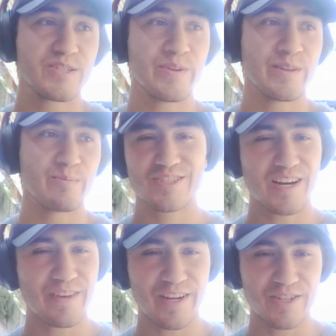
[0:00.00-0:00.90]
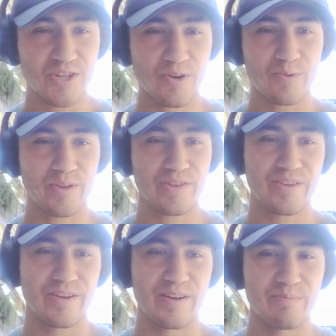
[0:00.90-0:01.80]
doing them just kind of like a joke
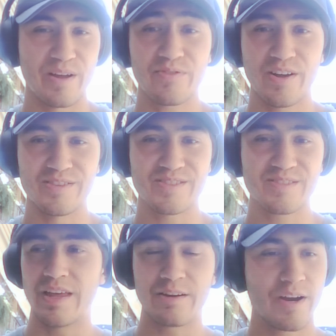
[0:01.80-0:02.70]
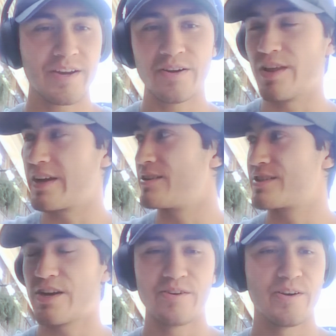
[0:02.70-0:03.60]
with uh, my friends. Like right here, Lake
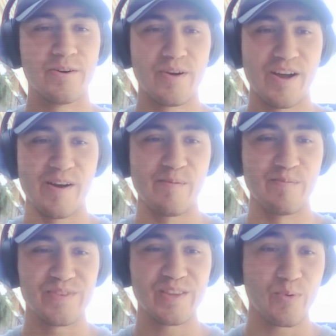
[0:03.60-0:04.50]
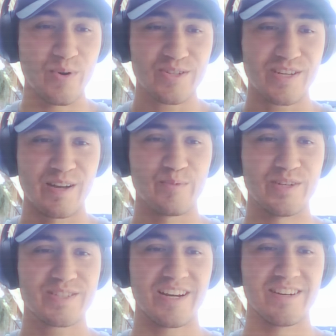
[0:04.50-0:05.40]
Ontario, um, in the wintertime, we
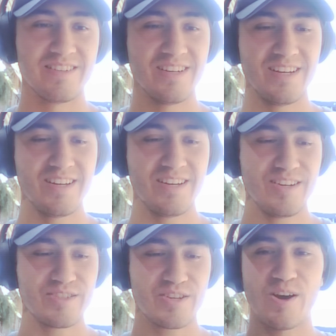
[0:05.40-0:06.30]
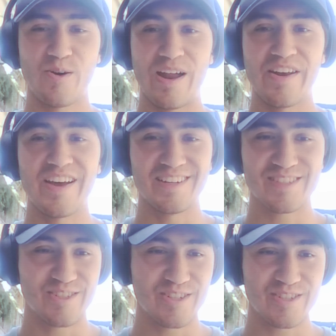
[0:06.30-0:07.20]
decided to go at night
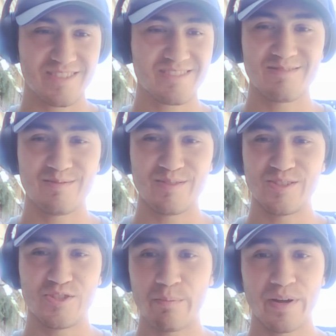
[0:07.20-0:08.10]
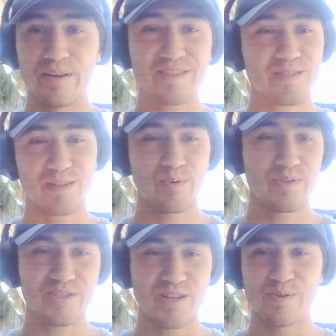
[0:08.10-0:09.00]
to just jump in. This is still when
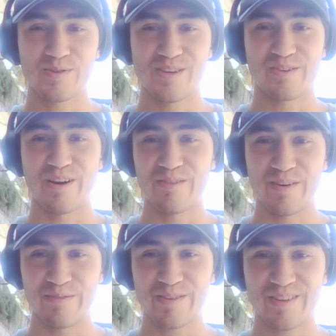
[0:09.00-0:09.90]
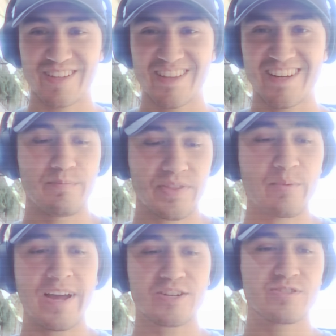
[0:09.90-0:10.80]
the snow was on the ground and everything like that. But then
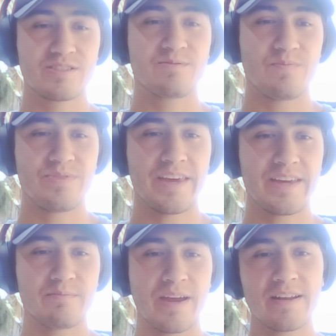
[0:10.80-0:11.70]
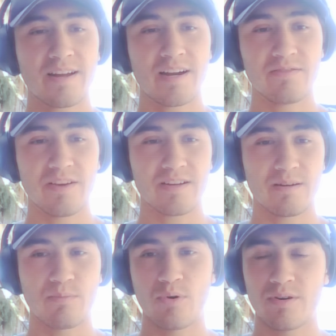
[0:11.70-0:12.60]
we actually like made it kind of like
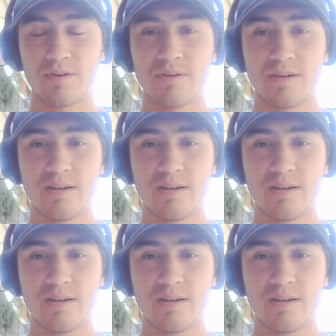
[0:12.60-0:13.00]
a more